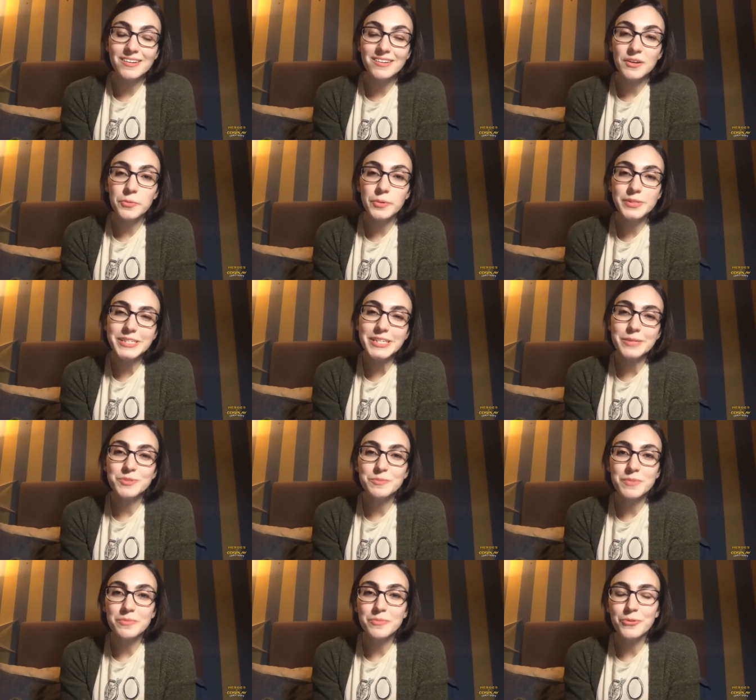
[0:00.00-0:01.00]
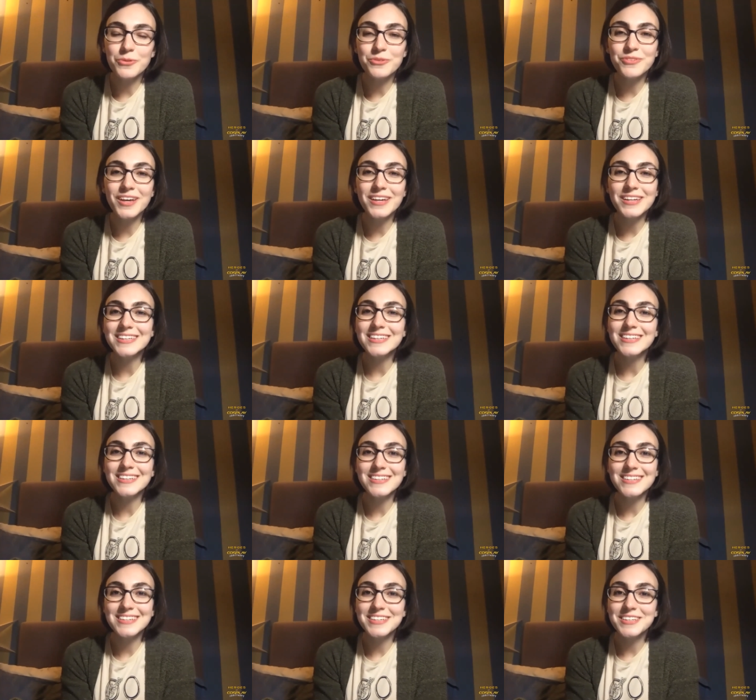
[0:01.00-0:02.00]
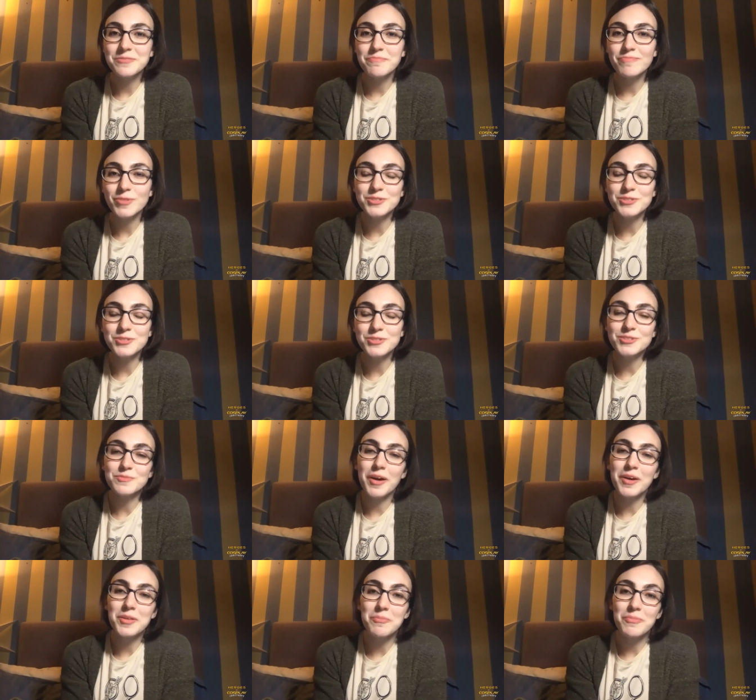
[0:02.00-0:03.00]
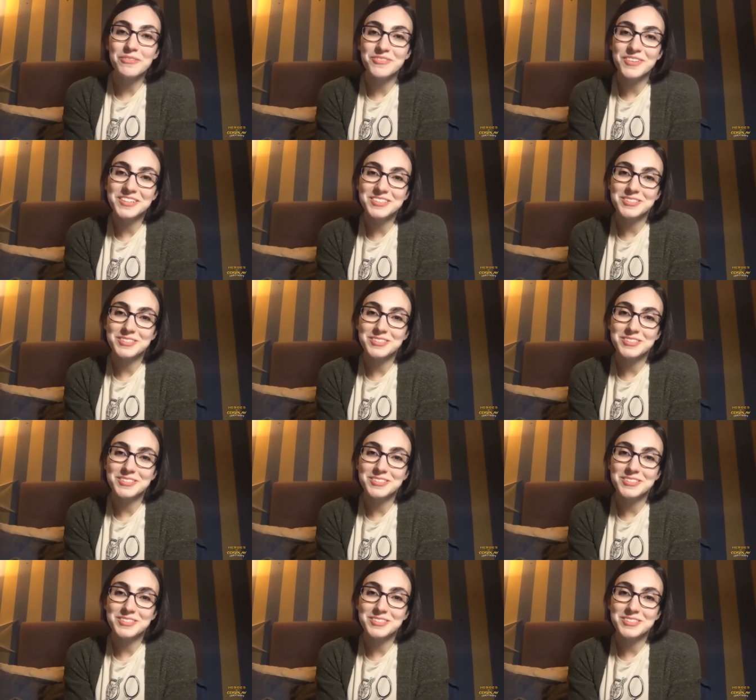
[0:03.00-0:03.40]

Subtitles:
always keeps me motivated and puts a smile on my face.